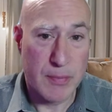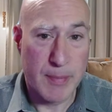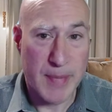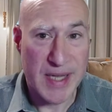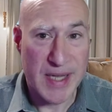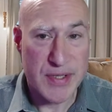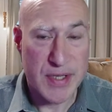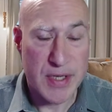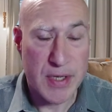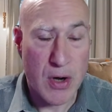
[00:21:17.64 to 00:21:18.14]

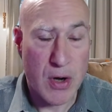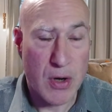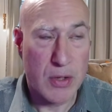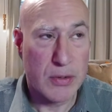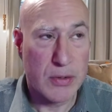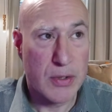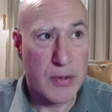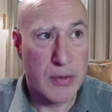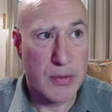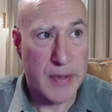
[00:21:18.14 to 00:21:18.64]
Monte
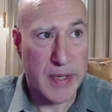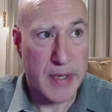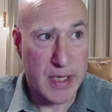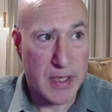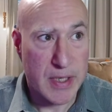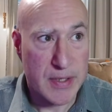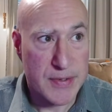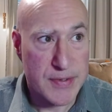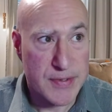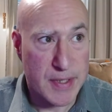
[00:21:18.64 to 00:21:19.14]
Carlo
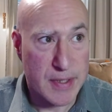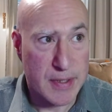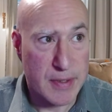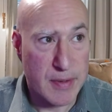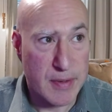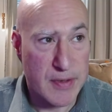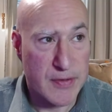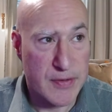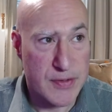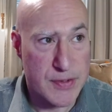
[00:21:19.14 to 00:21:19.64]
is
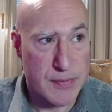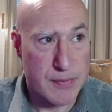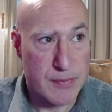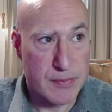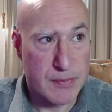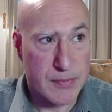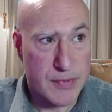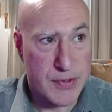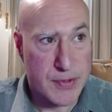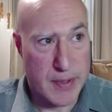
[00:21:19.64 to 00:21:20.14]

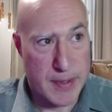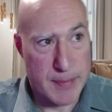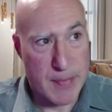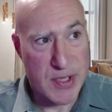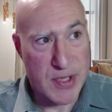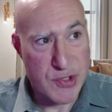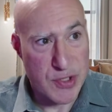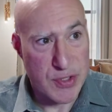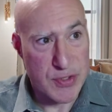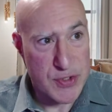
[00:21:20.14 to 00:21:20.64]
so I
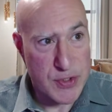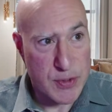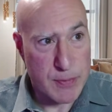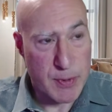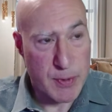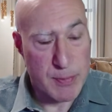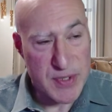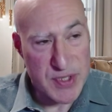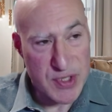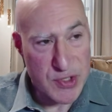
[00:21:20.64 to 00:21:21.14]
mentioned
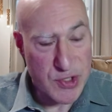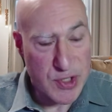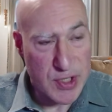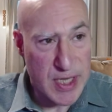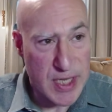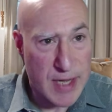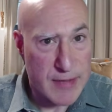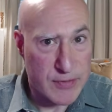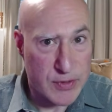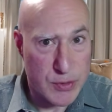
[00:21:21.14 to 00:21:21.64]
superposition
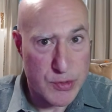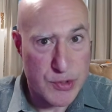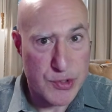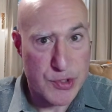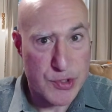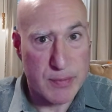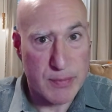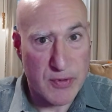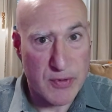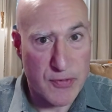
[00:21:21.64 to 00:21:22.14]

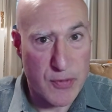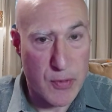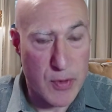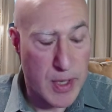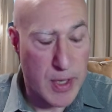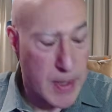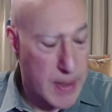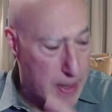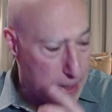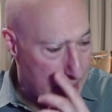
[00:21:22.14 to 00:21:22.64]
convolution
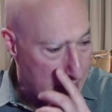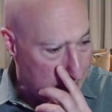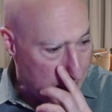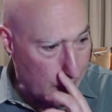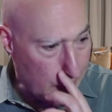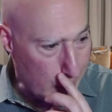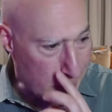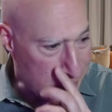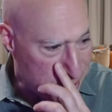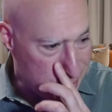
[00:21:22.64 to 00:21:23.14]
before,
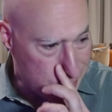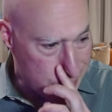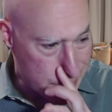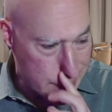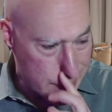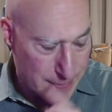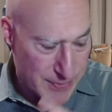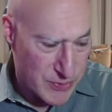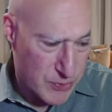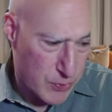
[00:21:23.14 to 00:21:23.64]
which
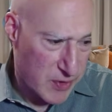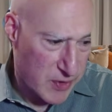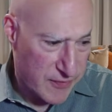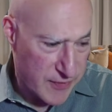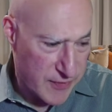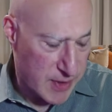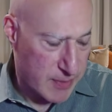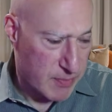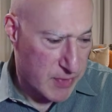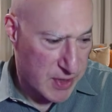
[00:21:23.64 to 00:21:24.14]
is sort of
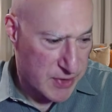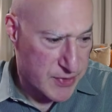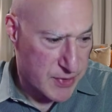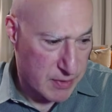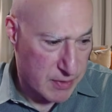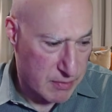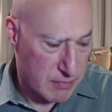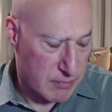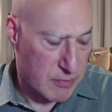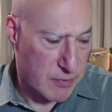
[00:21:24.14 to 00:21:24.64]
it's a
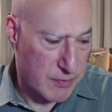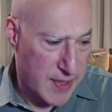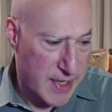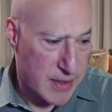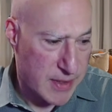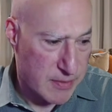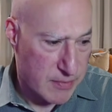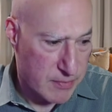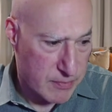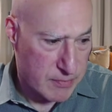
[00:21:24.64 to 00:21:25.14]

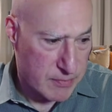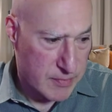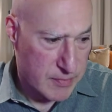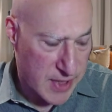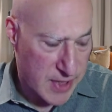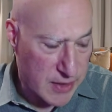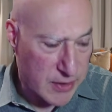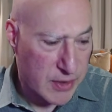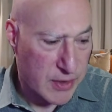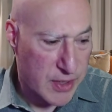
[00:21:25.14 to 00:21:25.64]
great
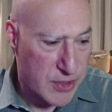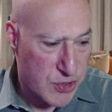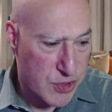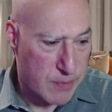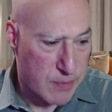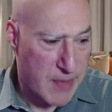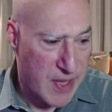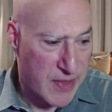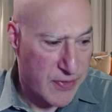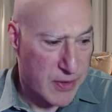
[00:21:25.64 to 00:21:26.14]

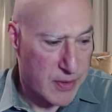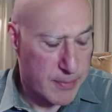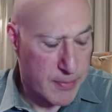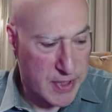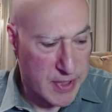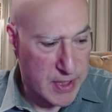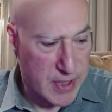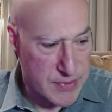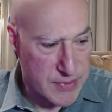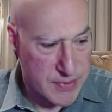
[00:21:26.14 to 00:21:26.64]
calculation method,
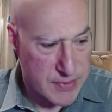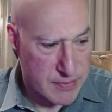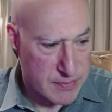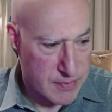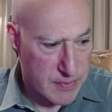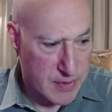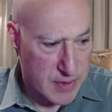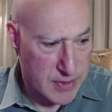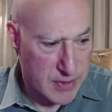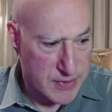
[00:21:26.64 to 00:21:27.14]
but it's
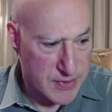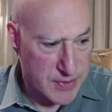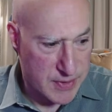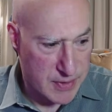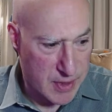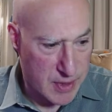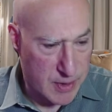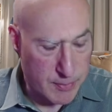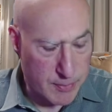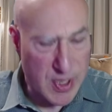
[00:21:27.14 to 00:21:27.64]
an
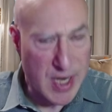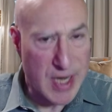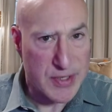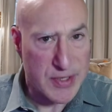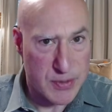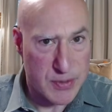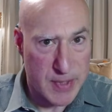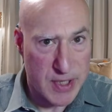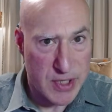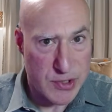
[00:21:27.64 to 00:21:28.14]

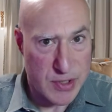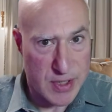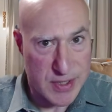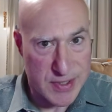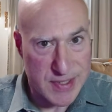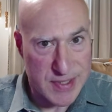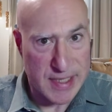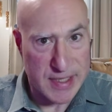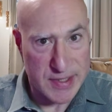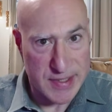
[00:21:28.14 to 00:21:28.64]
approximation. It's
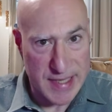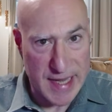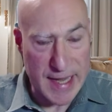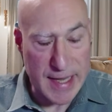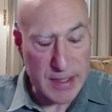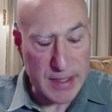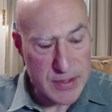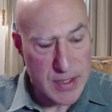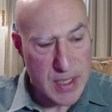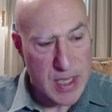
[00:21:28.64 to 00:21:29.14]
not
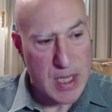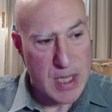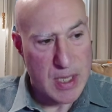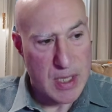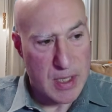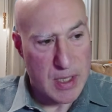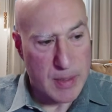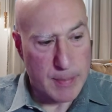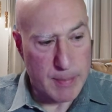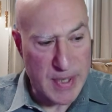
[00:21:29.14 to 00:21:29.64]
exact.
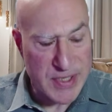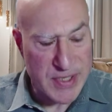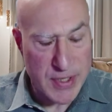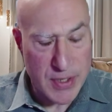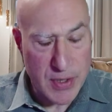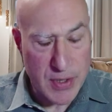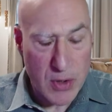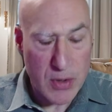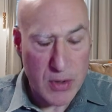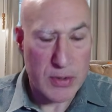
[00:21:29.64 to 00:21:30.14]
Monte
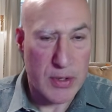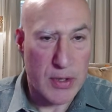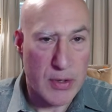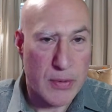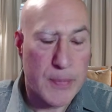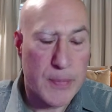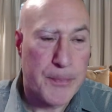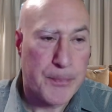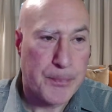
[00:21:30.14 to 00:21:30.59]
Carlo